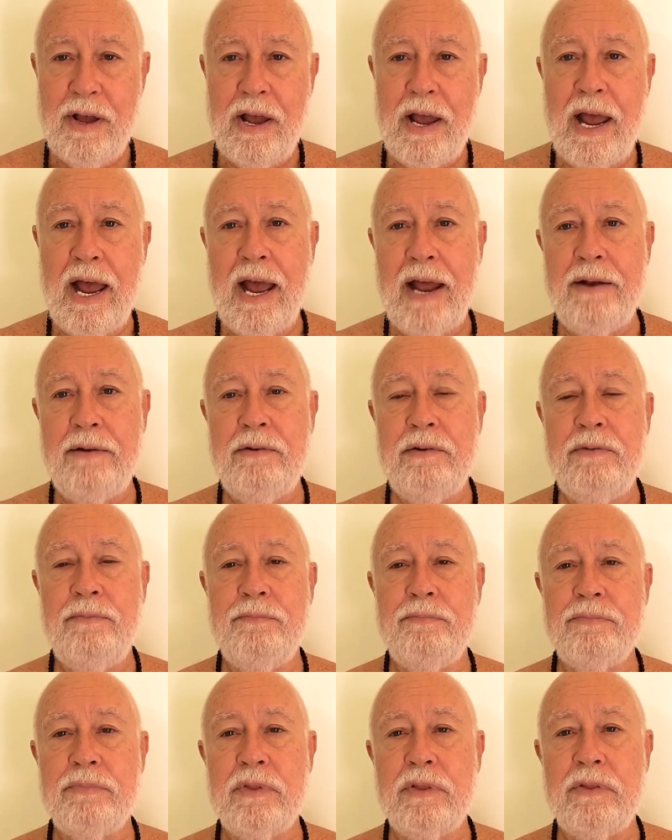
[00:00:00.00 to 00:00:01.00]
And
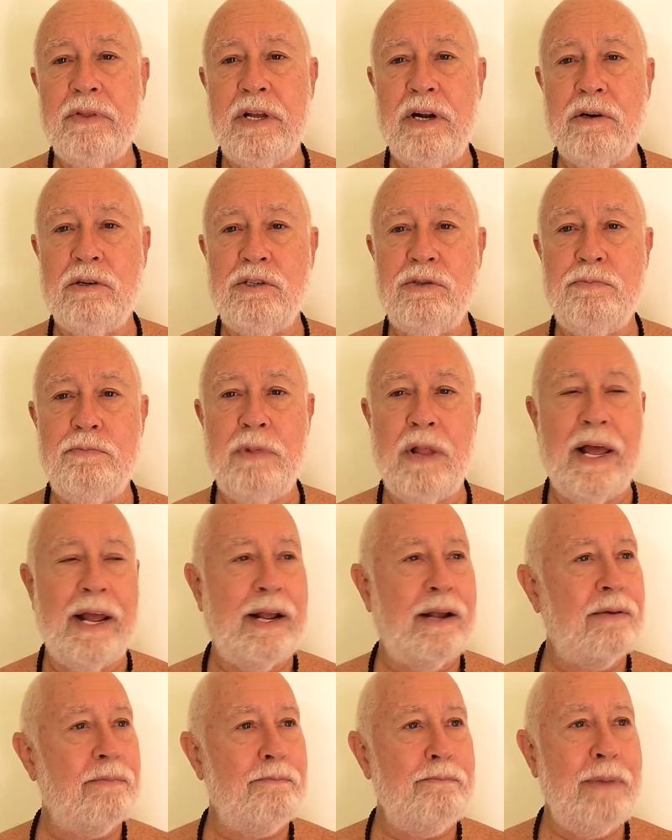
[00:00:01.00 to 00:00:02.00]
there's
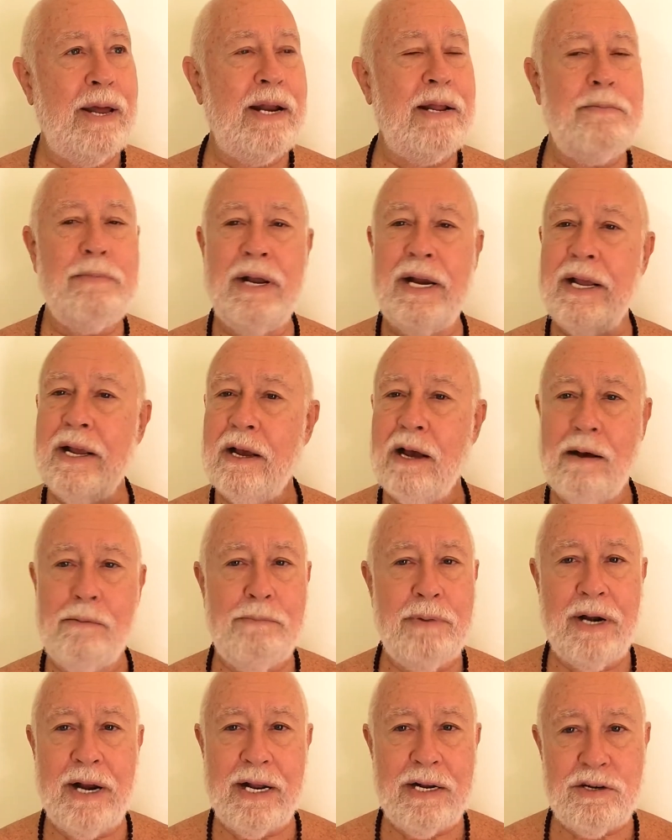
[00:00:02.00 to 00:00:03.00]
like many, many
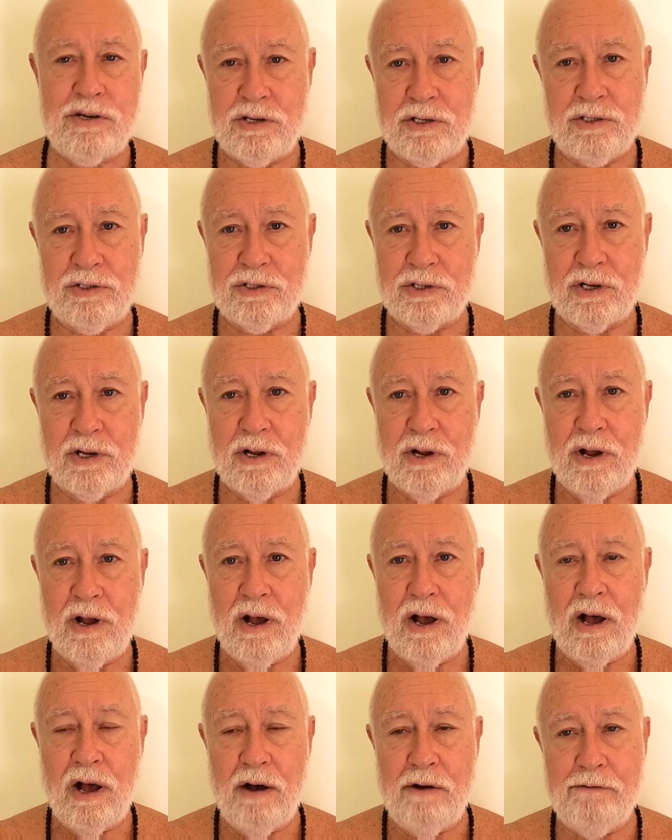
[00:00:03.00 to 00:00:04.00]
combinations
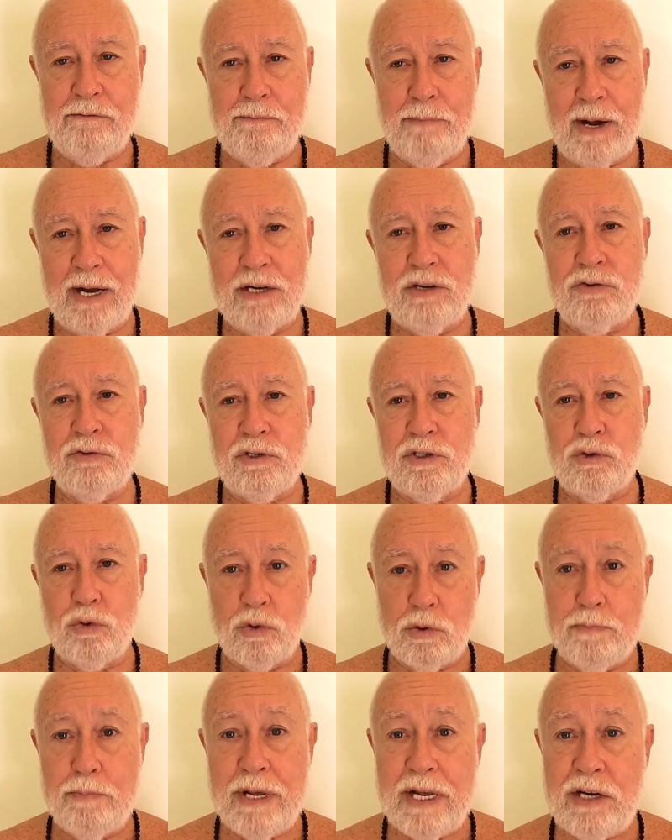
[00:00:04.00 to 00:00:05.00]
of mantras
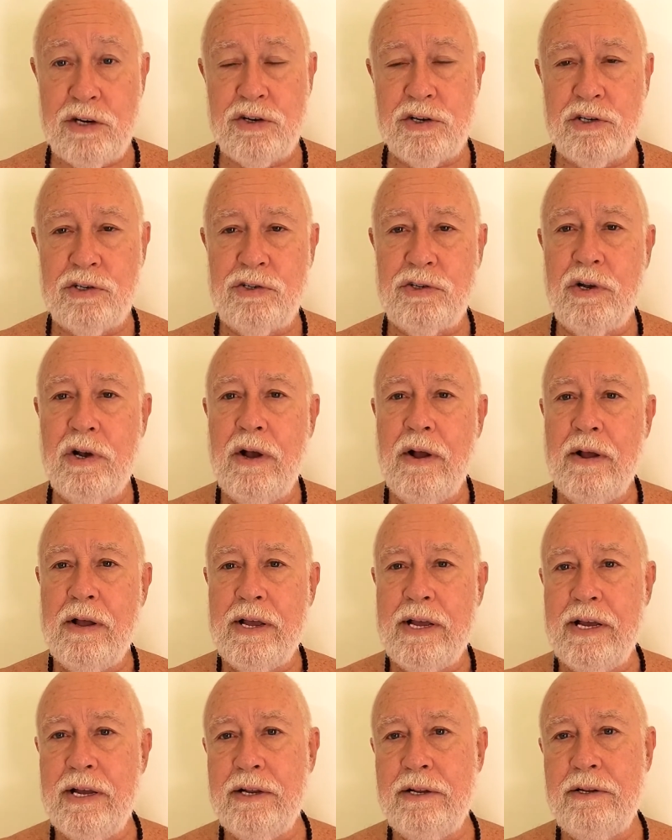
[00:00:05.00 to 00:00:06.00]
or bijas
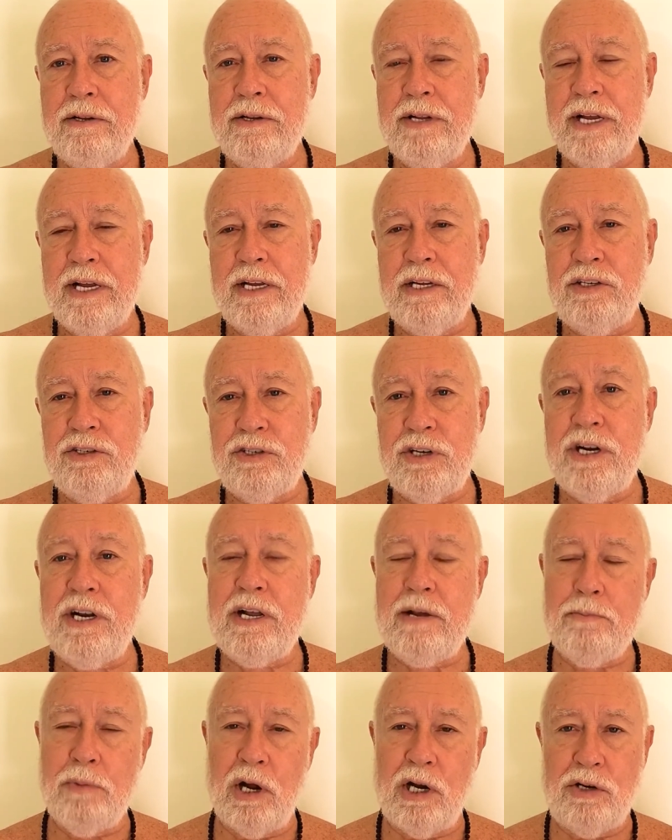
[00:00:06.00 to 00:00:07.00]
in the
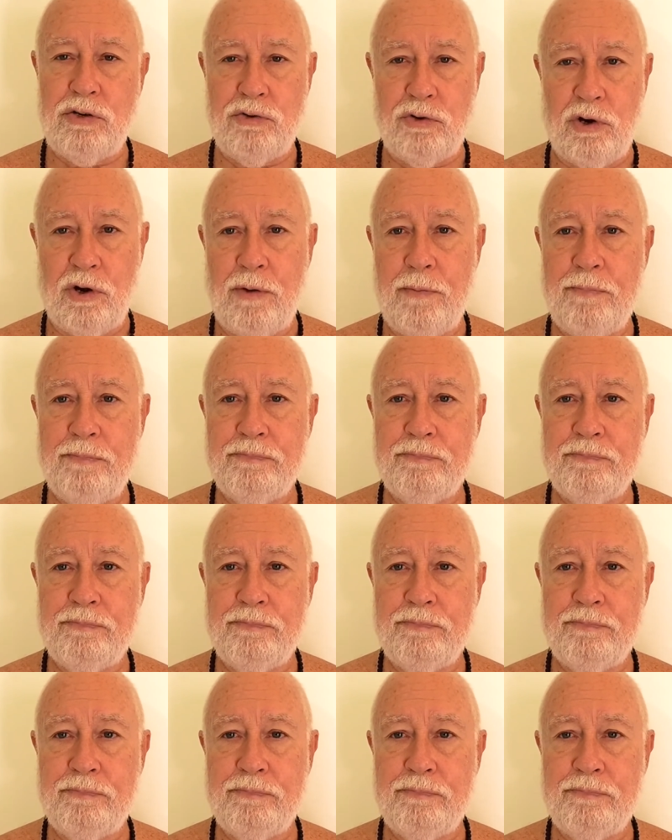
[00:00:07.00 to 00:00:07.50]
Siddhi mantra.